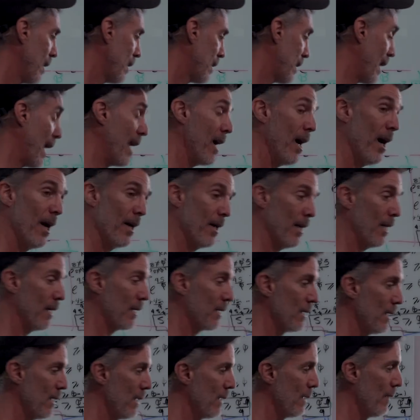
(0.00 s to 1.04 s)

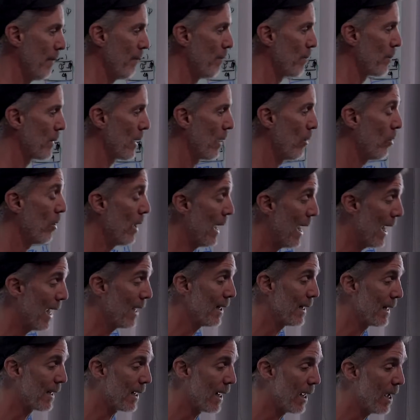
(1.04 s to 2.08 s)
chaotic or a
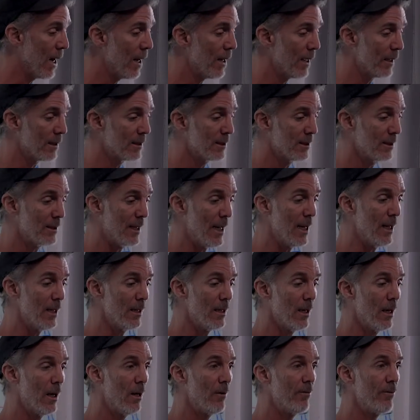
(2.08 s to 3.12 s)
highly chaotic
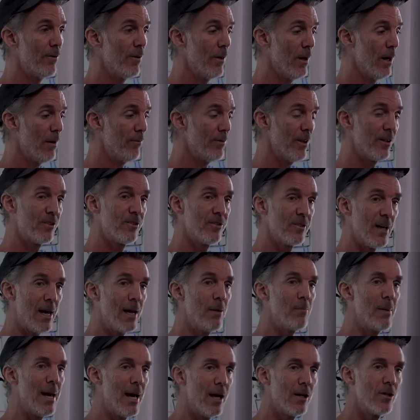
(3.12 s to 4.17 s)
state of the
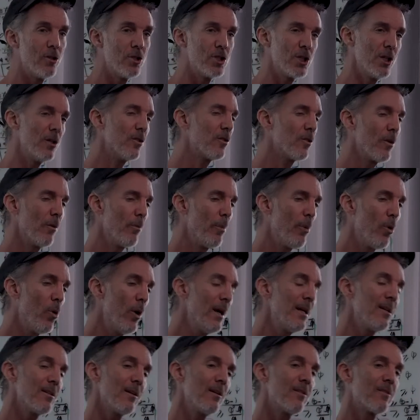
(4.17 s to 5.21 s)
same energy. So the
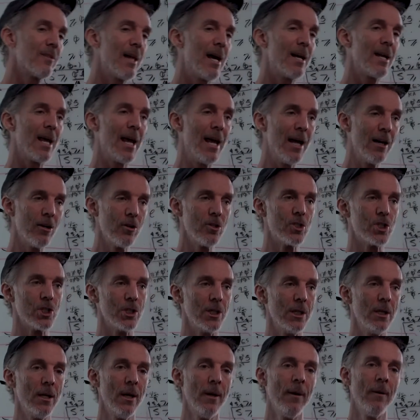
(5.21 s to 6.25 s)
point is that
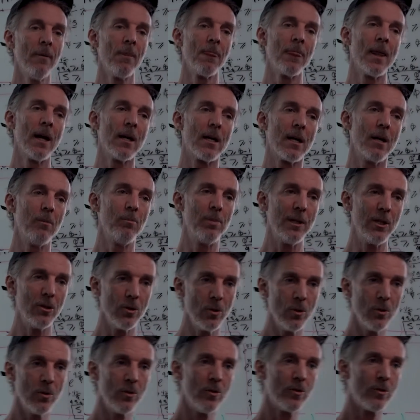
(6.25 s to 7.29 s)
energy can be
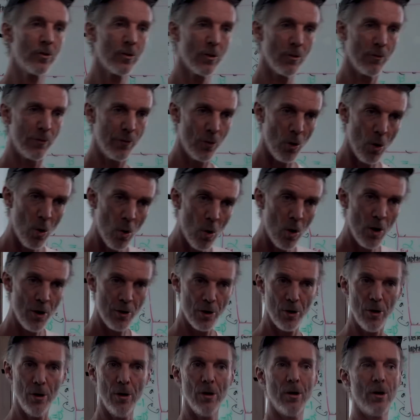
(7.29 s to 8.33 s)
used for
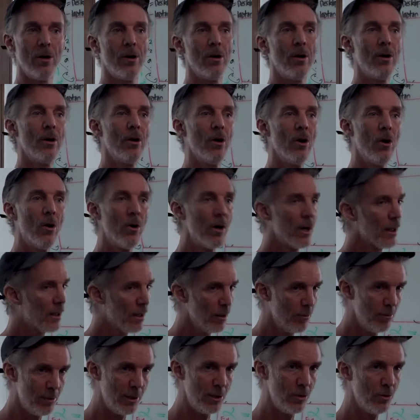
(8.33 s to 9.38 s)
order or it
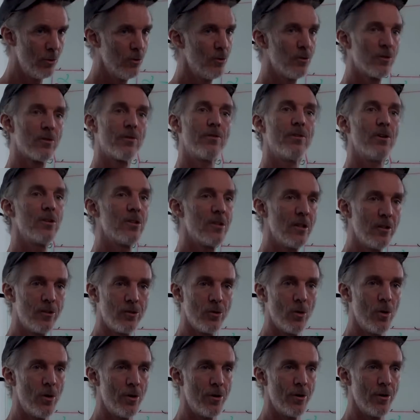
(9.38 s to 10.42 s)
can be used for
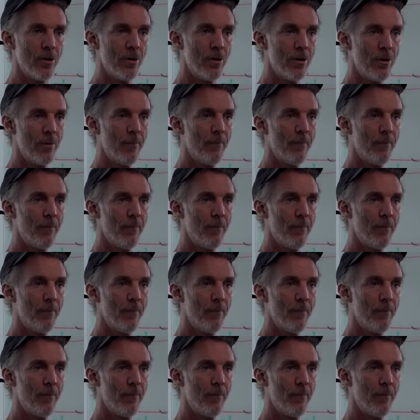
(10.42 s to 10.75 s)
disorder,